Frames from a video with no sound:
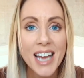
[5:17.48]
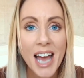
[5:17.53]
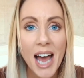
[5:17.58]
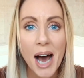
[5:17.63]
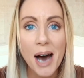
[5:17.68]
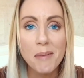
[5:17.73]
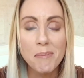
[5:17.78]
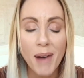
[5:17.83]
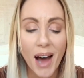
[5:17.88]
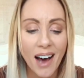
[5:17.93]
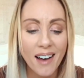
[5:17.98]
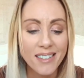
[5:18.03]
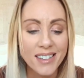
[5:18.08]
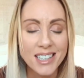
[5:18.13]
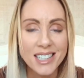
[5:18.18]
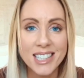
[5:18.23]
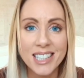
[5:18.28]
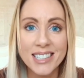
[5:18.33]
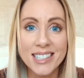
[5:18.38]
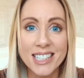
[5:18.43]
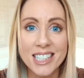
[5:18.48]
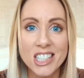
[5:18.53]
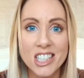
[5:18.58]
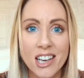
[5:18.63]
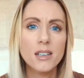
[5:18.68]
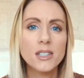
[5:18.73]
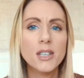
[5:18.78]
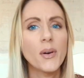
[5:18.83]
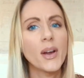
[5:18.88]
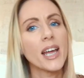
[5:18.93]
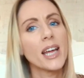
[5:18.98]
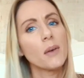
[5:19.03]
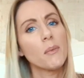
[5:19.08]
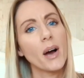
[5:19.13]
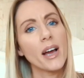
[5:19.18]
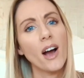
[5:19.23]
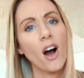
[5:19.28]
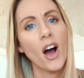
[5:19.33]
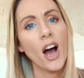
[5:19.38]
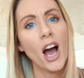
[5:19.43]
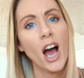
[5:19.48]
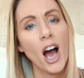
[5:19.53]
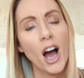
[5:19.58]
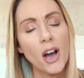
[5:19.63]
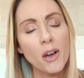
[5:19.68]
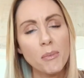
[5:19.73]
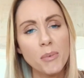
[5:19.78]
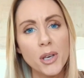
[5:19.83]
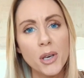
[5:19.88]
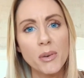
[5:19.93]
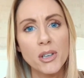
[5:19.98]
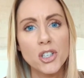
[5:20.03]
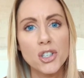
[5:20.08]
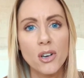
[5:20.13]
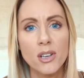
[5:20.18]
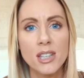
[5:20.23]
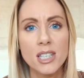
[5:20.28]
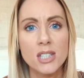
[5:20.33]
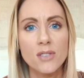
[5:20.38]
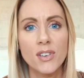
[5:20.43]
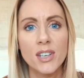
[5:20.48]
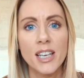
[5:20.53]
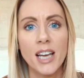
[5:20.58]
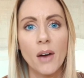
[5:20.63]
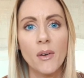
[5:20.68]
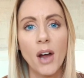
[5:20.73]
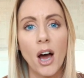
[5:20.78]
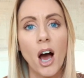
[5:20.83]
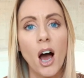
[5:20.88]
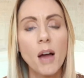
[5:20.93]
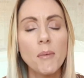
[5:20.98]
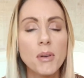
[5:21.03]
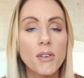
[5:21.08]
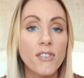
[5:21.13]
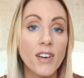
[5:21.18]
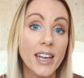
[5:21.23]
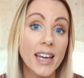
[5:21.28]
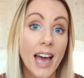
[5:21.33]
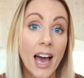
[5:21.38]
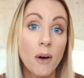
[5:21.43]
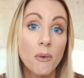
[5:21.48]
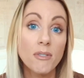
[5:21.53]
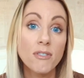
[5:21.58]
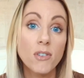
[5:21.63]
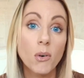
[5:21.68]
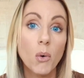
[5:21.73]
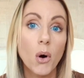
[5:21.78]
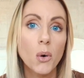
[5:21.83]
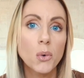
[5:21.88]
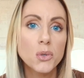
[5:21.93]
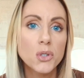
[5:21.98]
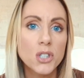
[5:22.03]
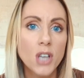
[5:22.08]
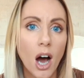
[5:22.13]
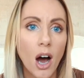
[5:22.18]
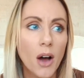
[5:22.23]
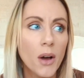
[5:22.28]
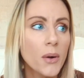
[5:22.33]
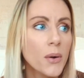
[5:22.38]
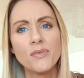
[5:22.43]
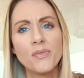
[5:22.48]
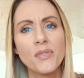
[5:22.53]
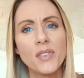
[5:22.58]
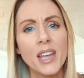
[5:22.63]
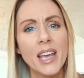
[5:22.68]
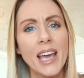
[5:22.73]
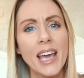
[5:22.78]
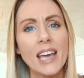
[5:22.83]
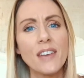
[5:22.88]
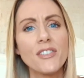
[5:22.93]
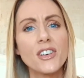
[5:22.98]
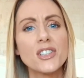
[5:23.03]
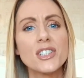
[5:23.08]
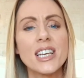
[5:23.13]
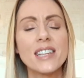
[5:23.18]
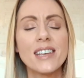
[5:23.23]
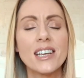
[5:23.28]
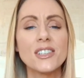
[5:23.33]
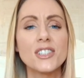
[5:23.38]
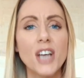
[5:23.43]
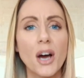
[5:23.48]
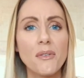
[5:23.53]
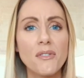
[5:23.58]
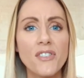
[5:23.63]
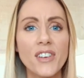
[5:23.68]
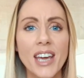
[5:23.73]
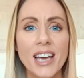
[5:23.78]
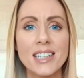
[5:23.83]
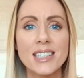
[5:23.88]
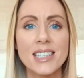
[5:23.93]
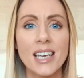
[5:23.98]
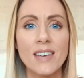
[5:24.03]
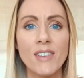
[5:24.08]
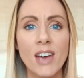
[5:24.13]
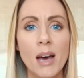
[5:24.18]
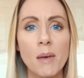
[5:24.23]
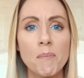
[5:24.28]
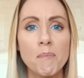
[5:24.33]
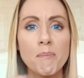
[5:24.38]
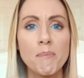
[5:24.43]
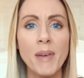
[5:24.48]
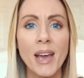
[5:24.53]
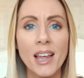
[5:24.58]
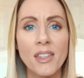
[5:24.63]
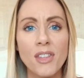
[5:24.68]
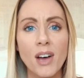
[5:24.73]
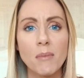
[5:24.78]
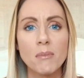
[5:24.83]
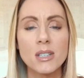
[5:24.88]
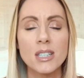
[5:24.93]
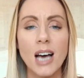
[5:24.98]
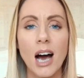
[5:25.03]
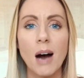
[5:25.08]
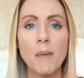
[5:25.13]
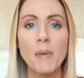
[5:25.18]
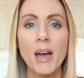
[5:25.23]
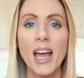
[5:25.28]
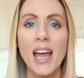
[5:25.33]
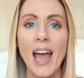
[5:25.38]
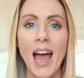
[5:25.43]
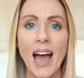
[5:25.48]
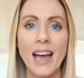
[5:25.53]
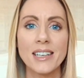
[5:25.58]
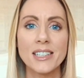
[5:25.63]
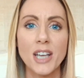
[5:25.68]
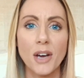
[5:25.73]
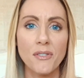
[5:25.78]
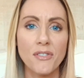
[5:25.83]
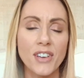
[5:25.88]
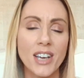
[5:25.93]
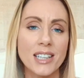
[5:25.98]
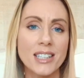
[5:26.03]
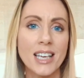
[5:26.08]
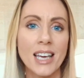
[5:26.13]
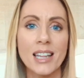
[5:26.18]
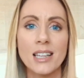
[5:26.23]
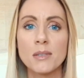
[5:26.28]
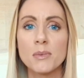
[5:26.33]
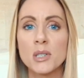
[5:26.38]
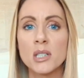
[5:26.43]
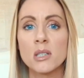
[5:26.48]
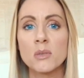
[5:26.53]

about this condition. So anyway, I hope you enjoyed this video and I hope you found it helpful also. If you did, then don't forget to give it a big thumbs up and don't forget to hit the